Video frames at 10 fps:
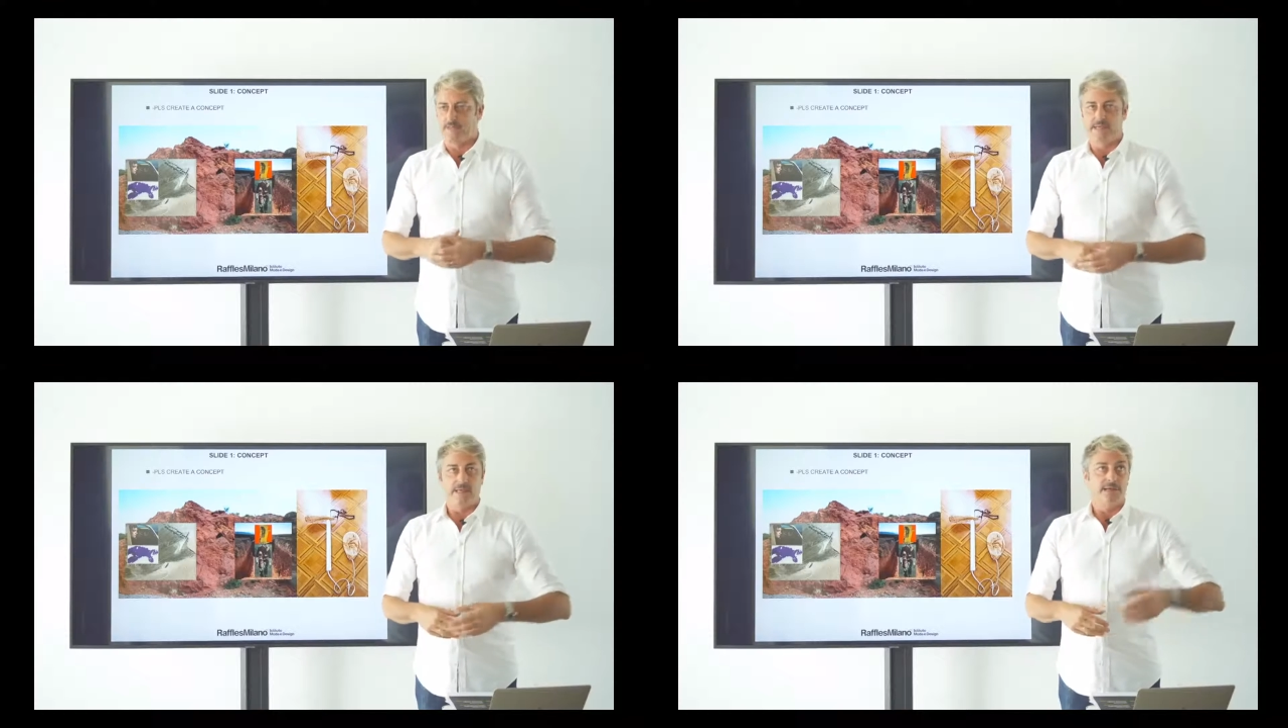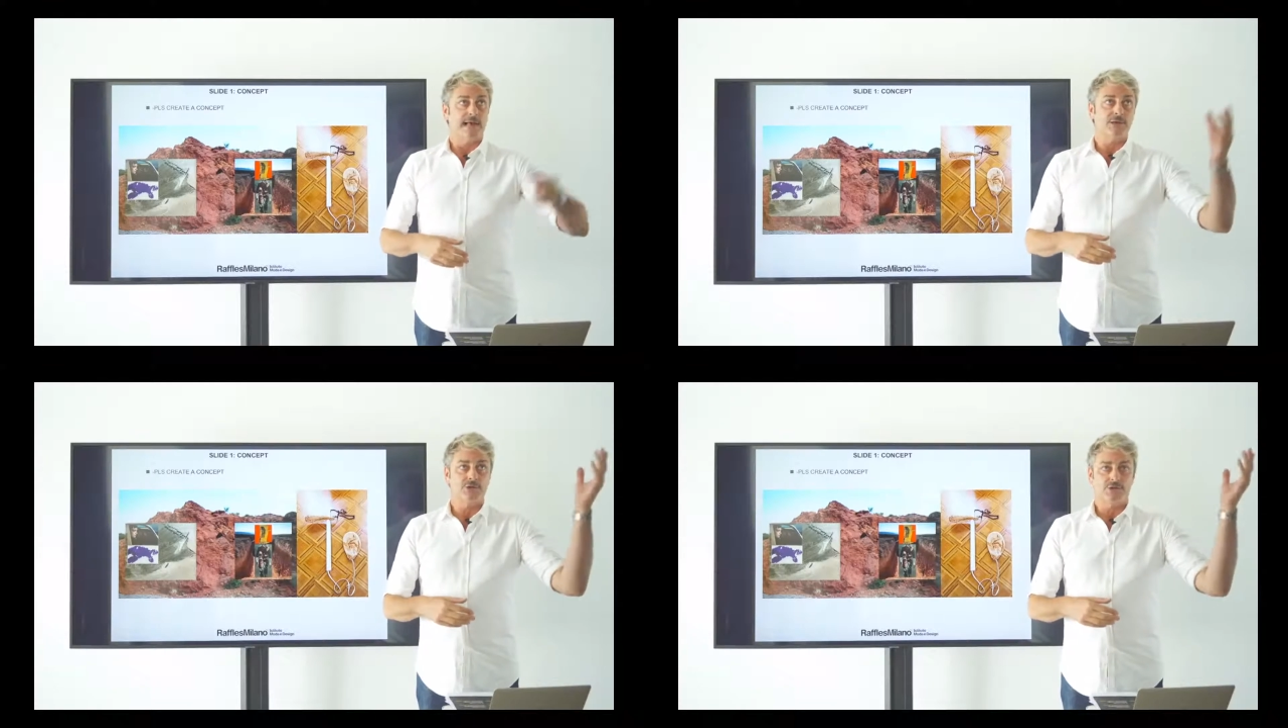be
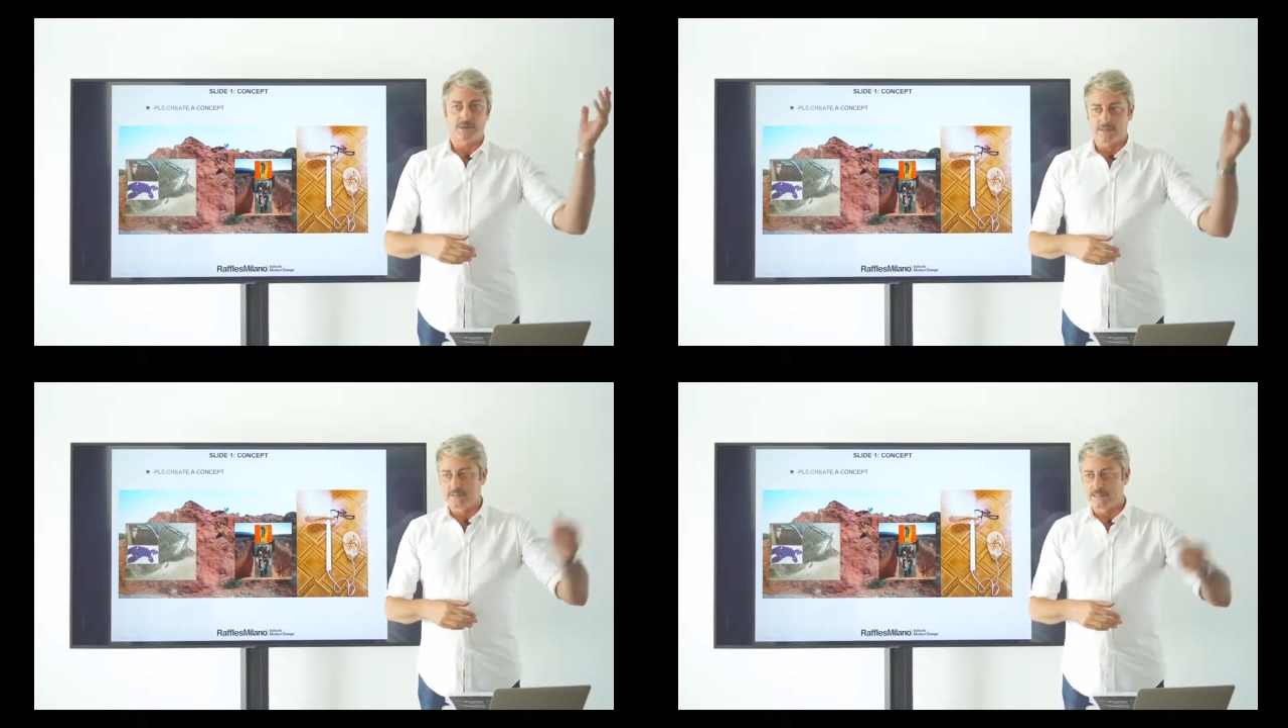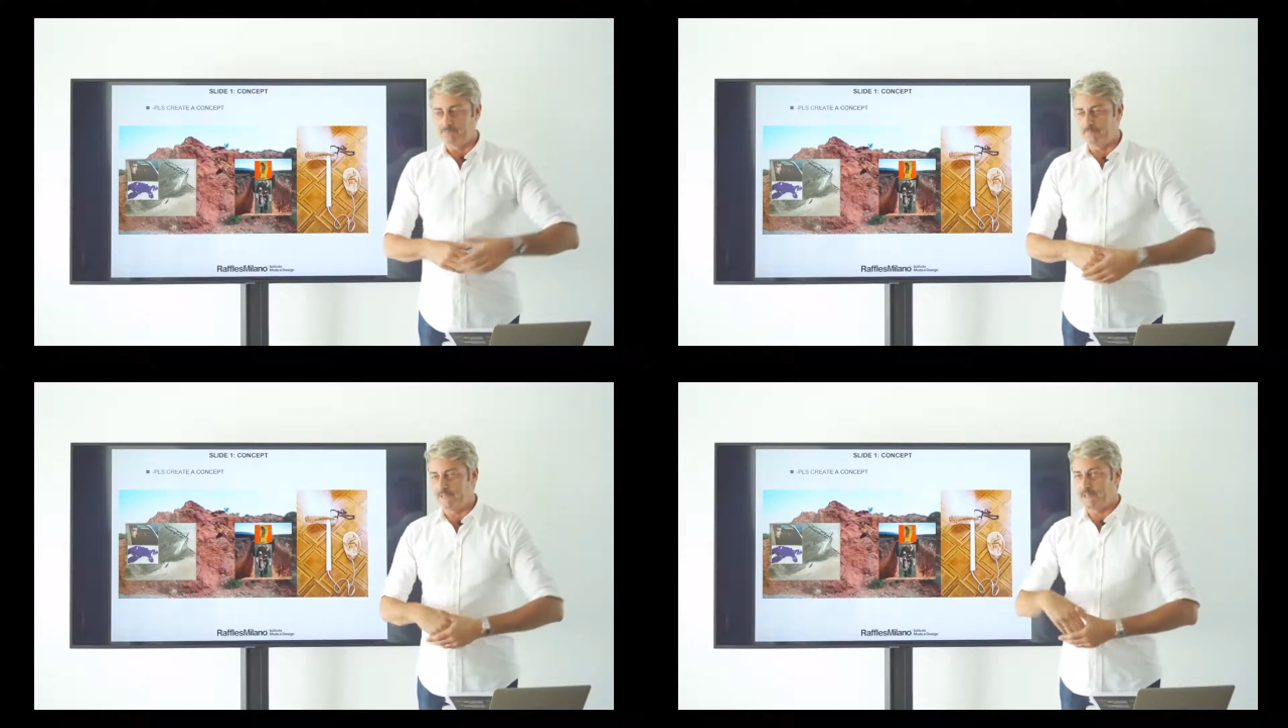nature,
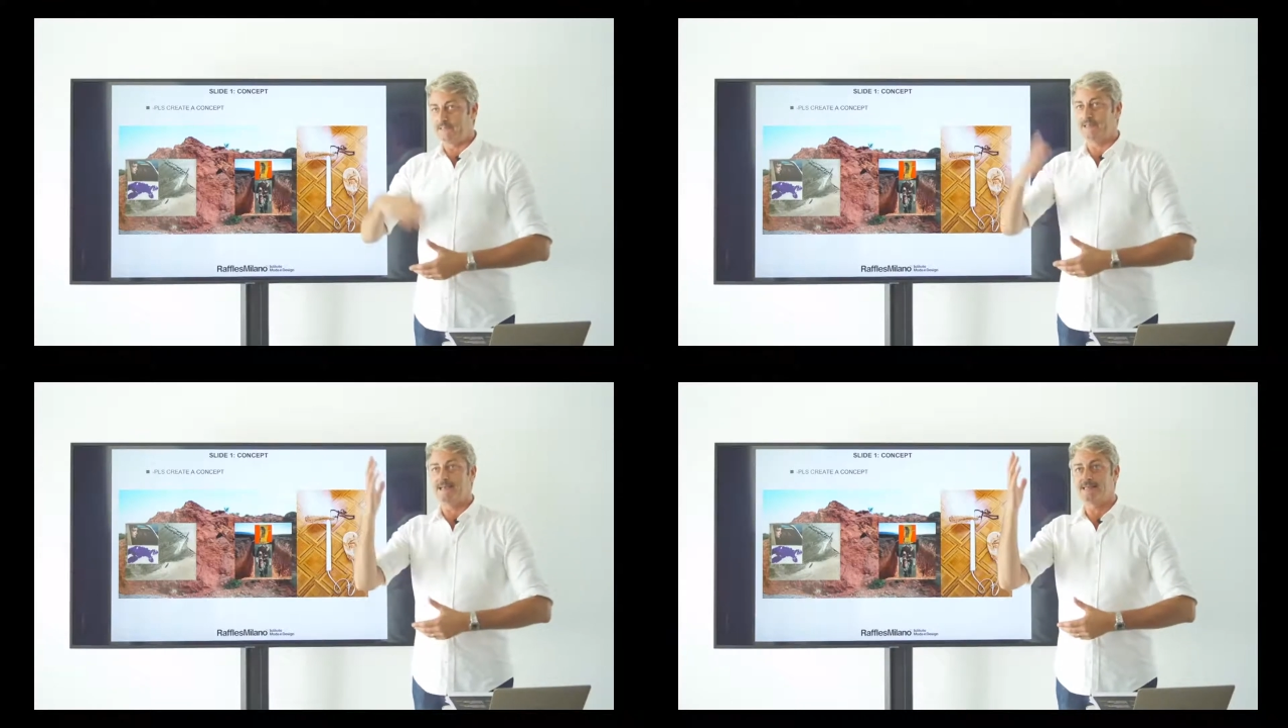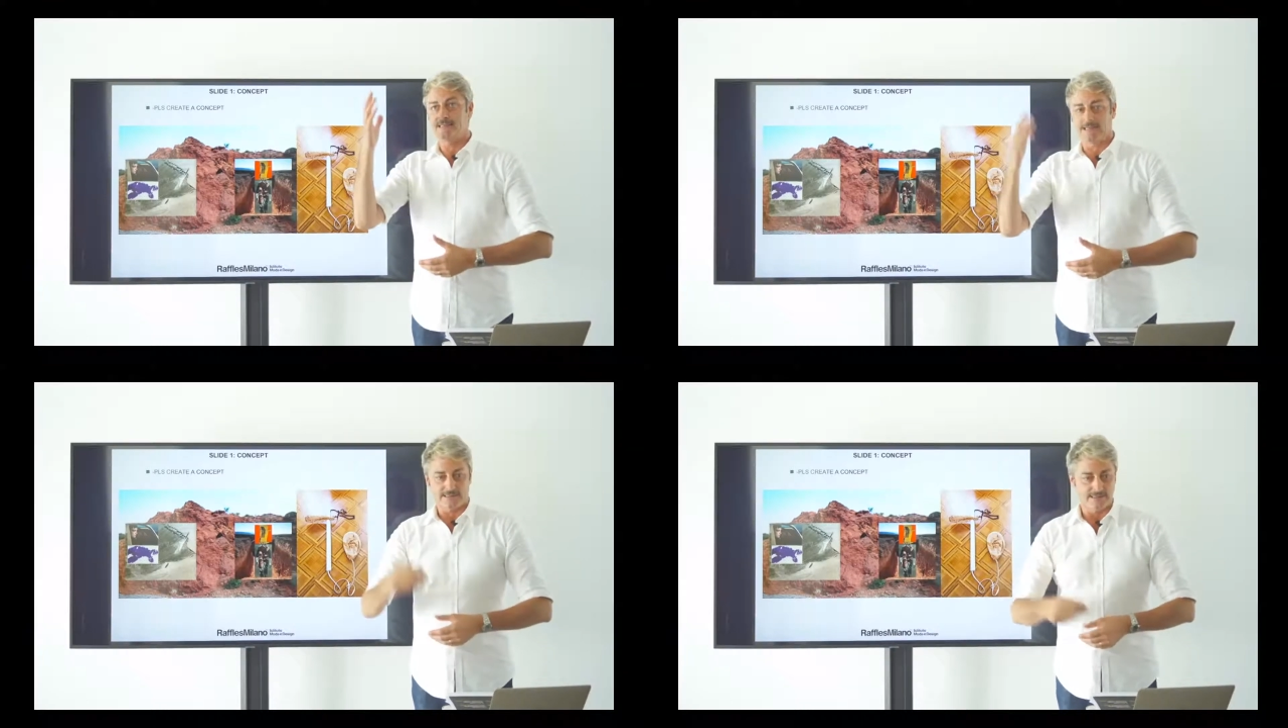can be
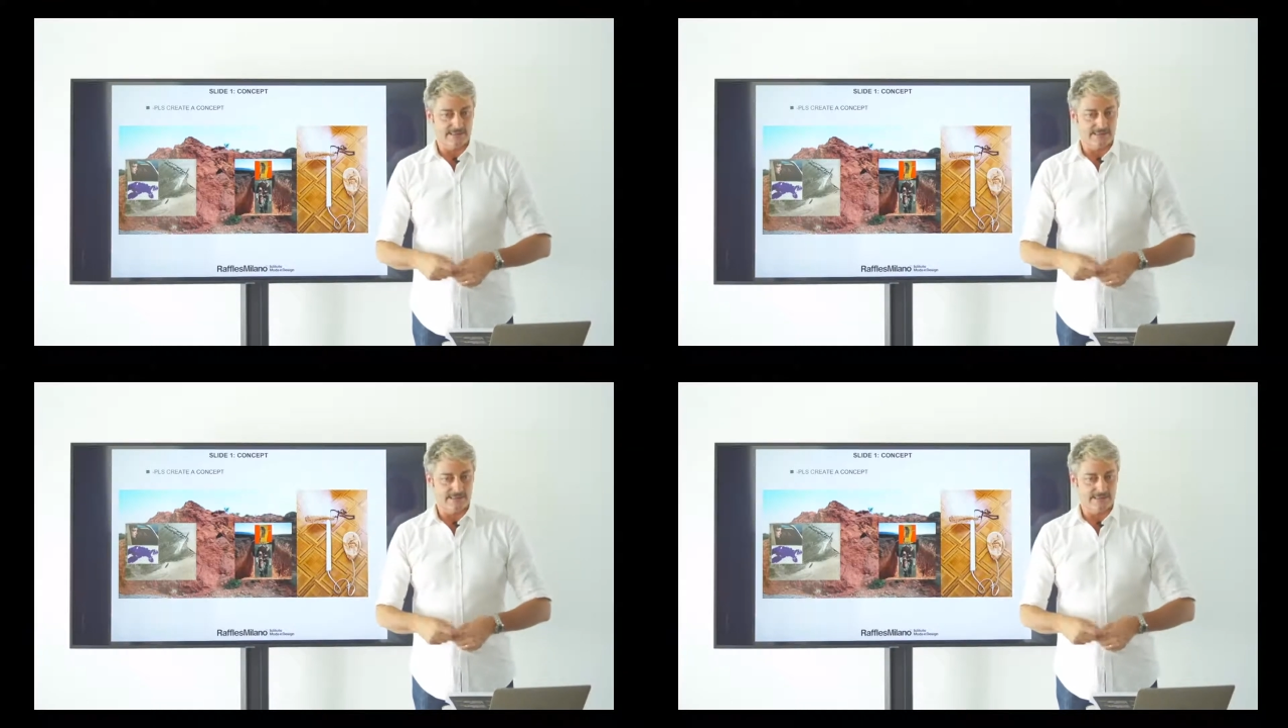desert,